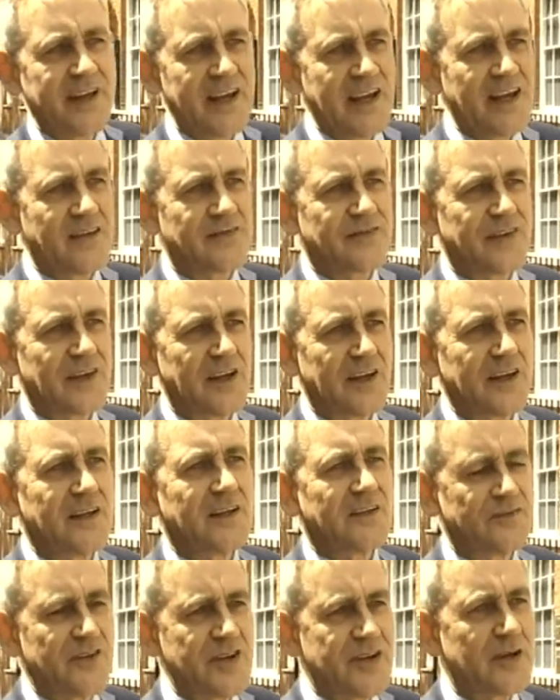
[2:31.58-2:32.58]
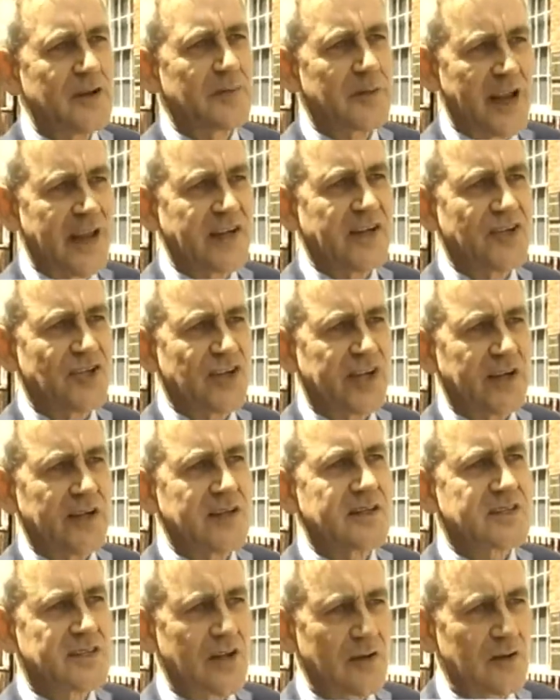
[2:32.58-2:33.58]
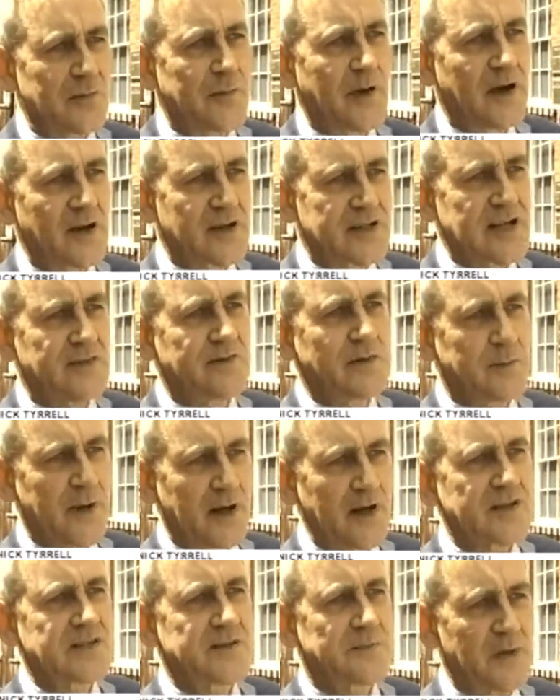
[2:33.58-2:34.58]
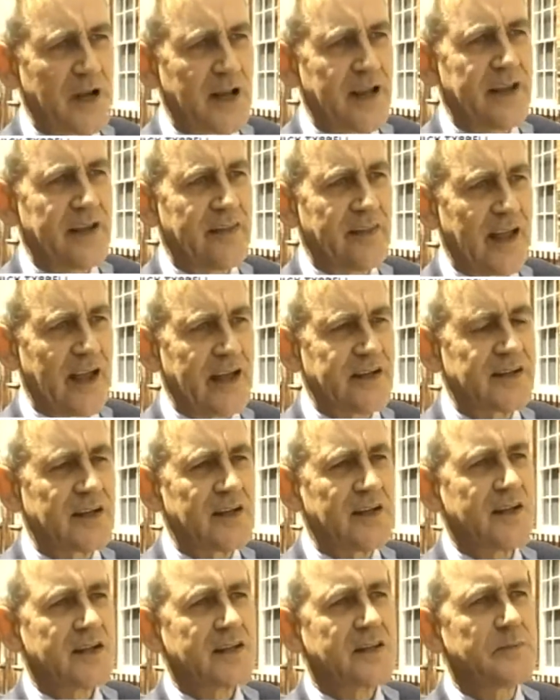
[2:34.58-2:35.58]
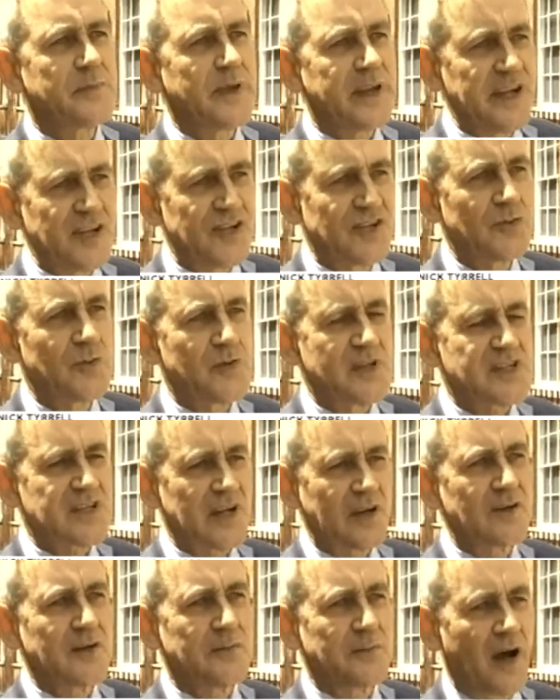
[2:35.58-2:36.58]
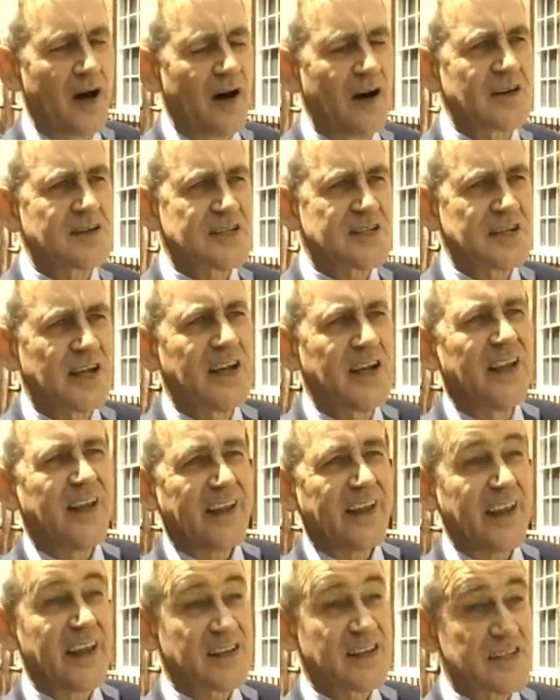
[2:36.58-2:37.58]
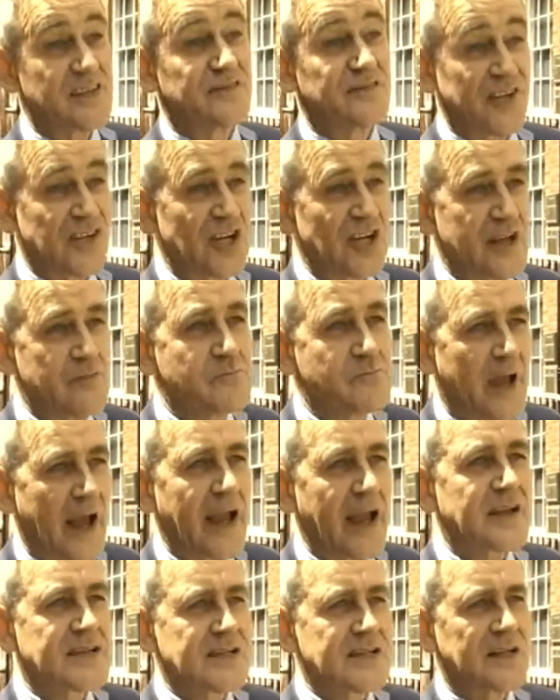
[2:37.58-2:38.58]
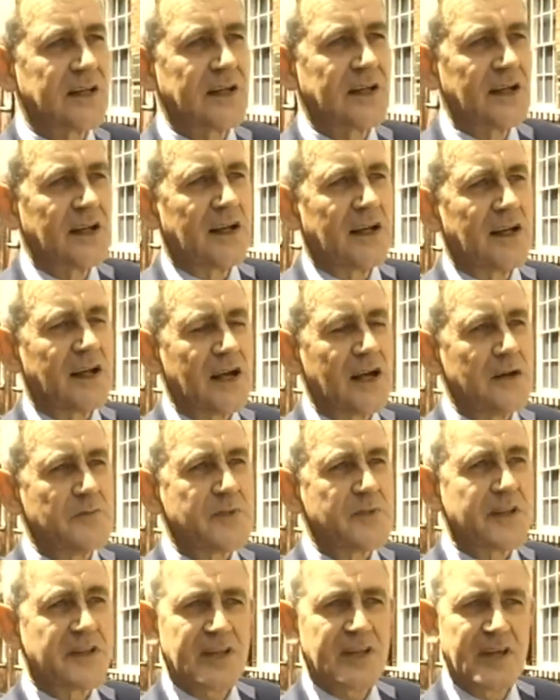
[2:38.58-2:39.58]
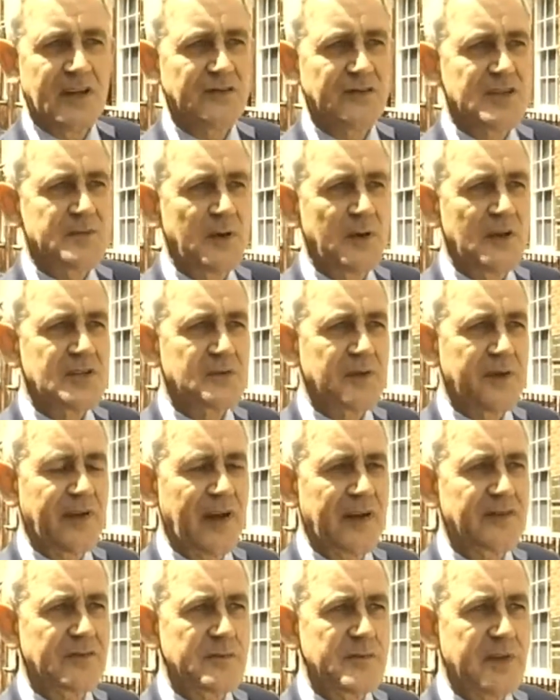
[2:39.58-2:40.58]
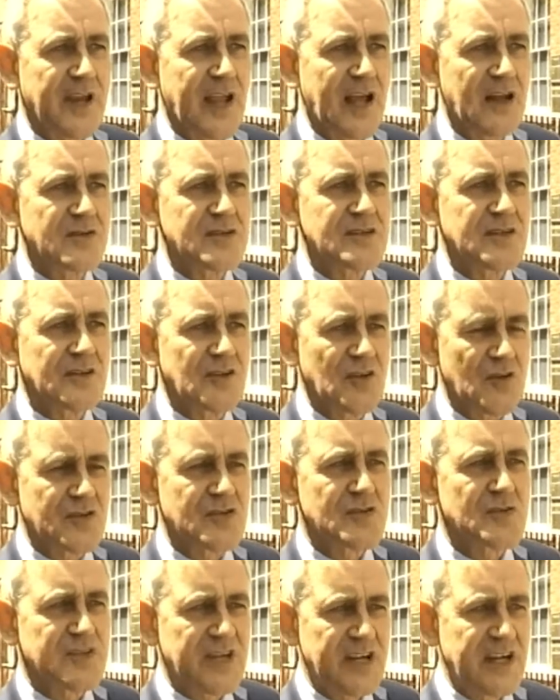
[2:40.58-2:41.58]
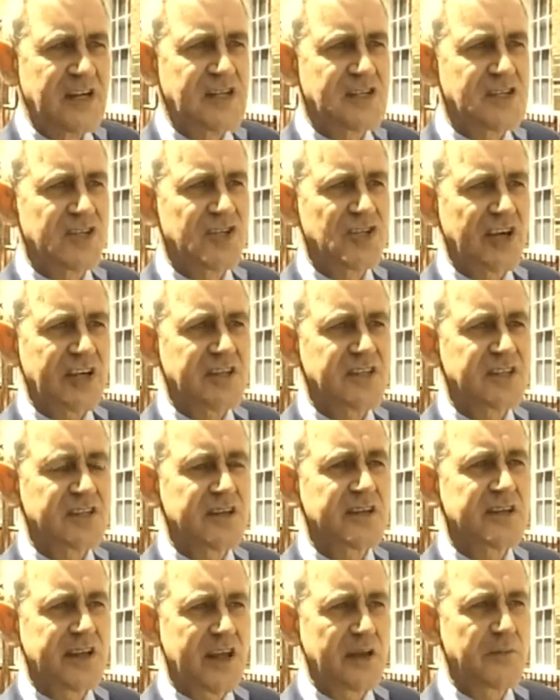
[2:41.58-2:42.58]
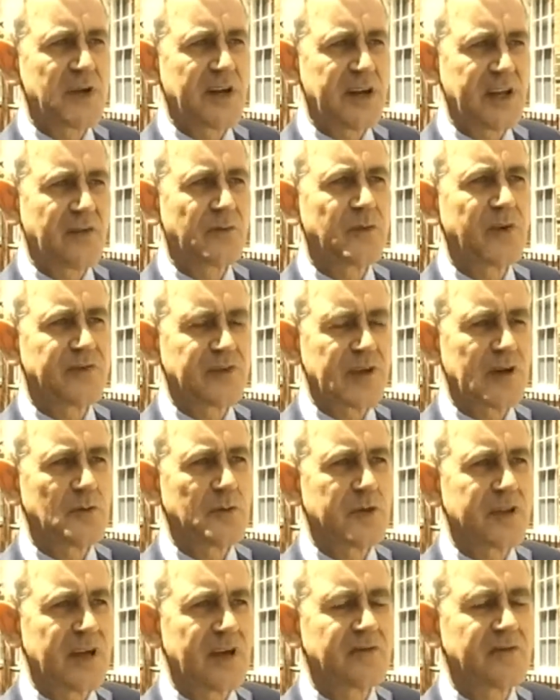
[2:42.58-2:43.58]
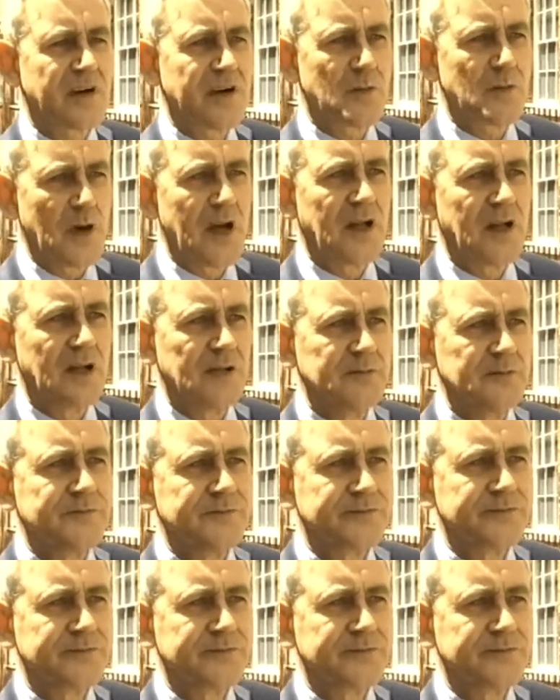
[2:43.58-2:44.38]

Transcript: need for renewable energy, and solar parks have a part to play in that. The big issue with solar parks is visual impact. Um, the response we've had from the council and consultees suggests that they believe we've dealt with that very well.